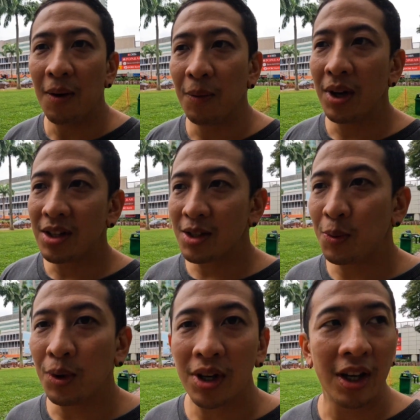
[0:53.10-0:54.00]
We're just
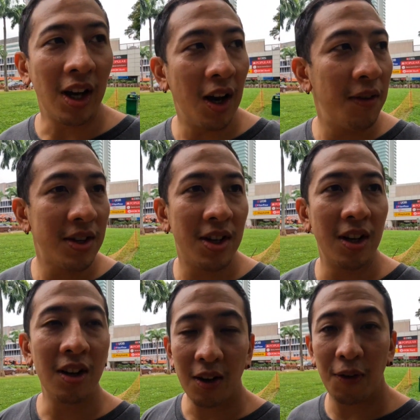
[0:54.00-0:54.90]
walking over to
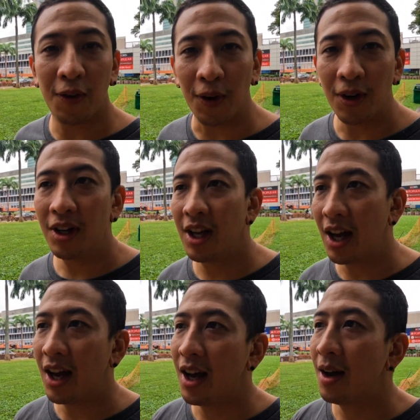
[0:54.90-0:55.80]
look for
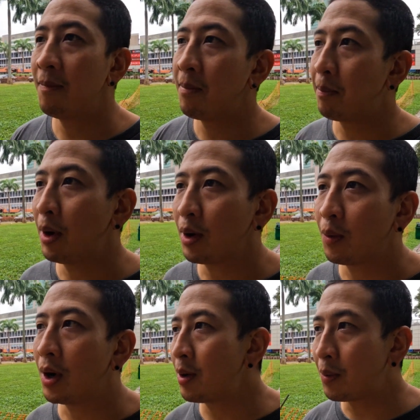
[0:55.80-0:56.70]
block
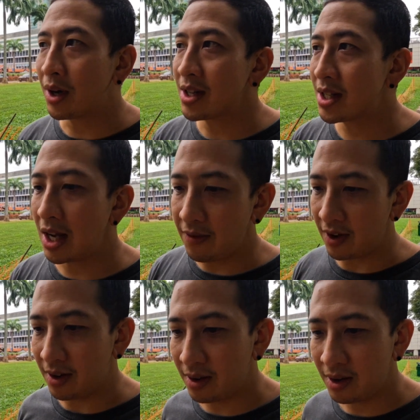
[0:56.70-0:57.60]

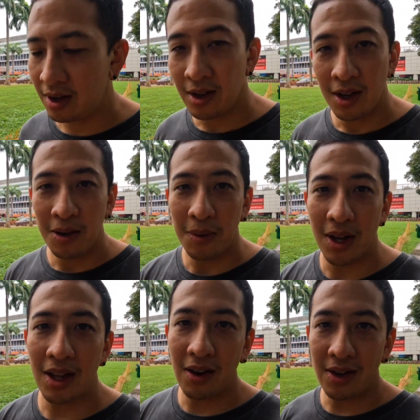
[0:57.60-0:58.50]
117,
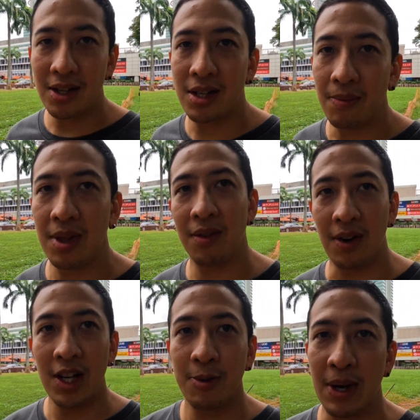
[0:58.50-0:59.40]
where there is something
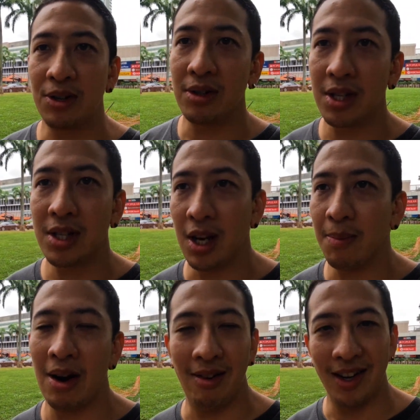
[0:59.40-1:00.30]
very special to see
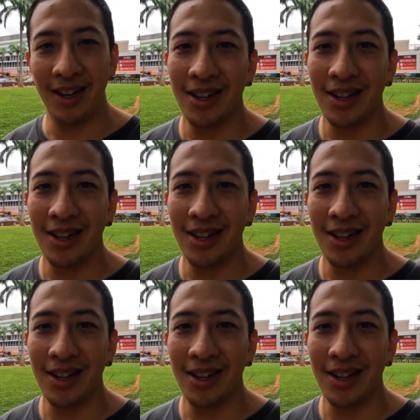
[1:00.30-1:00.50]
apparently.